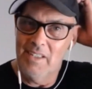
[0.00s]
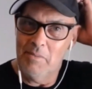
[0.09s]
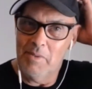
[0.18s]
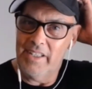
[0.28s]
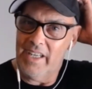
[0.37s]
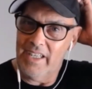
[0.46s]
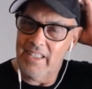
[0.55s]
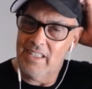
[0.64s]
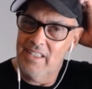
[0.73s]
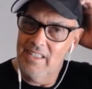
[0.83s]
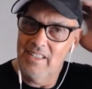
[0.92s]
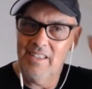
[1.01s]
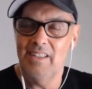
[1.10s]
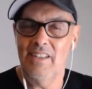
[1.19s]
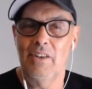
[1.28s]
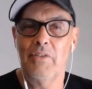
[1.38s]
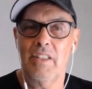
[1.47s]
but that is obviously